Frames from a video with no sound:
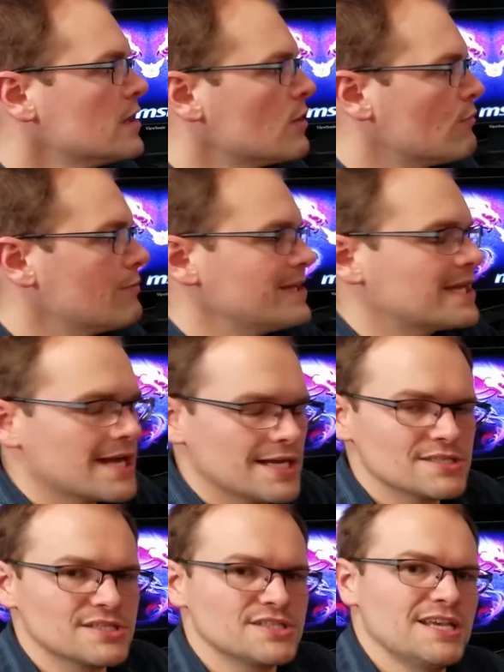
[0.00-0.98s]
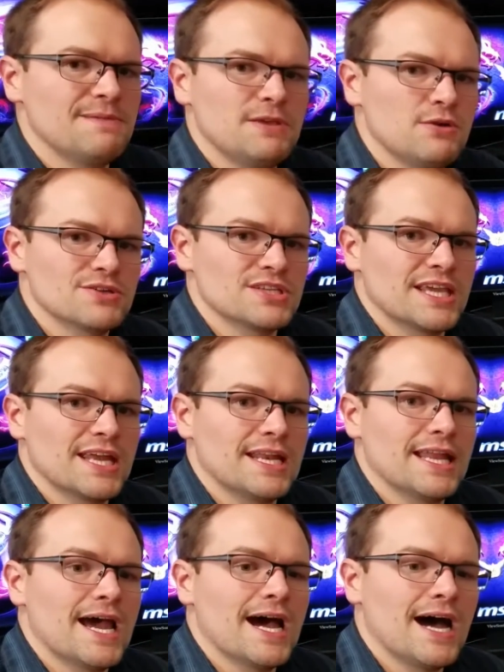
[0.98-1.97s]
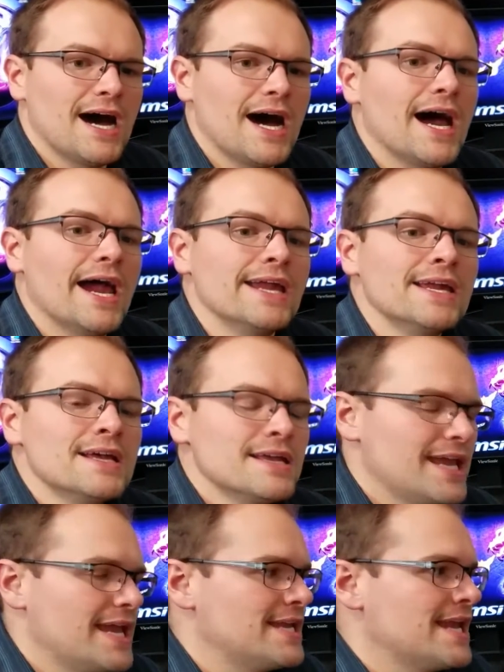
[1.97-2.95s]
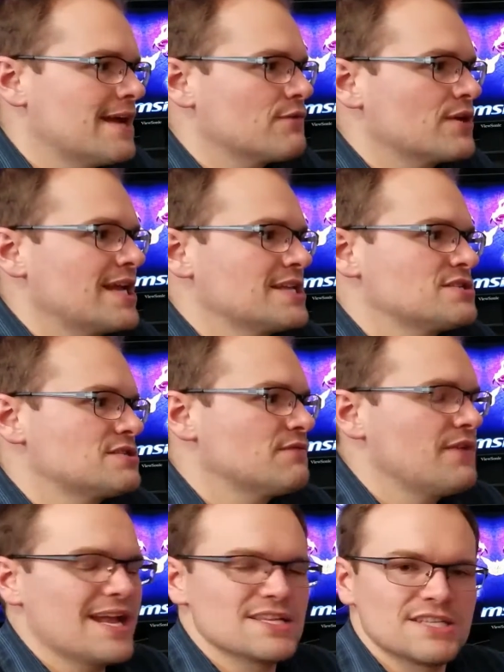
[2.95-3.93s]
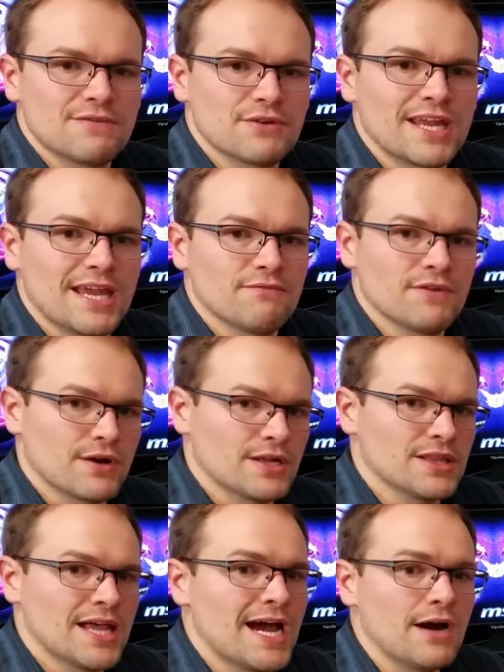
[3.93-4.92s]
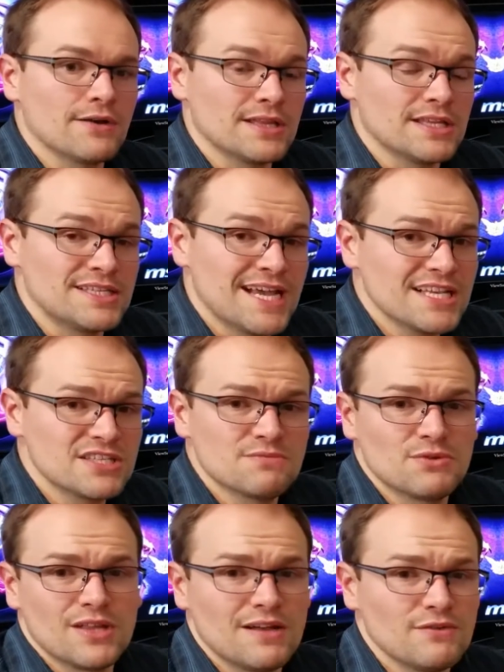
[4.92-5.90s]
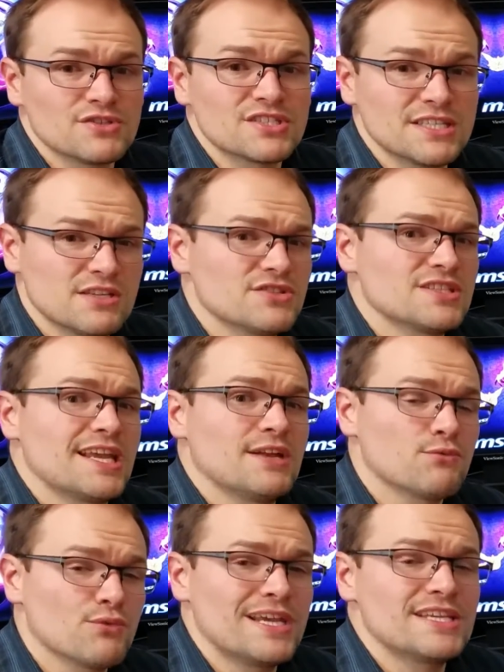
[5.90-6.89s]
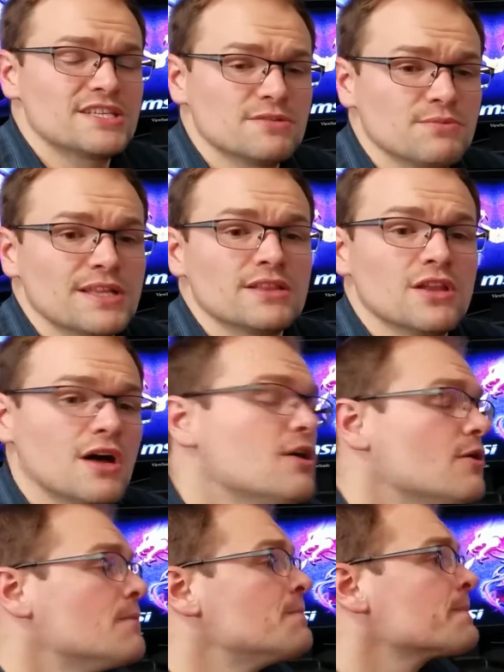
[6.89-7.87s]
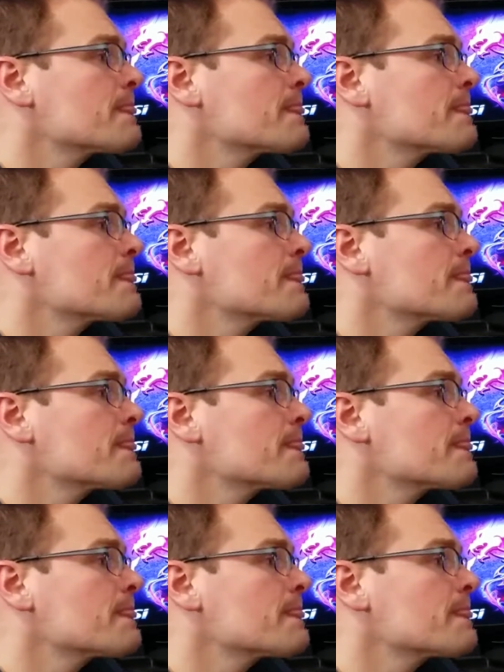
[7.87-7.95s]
Well, because the CPU isn't getting that high, it never gets, the fans never get very loud, and the decibel level still stayed reasonably low.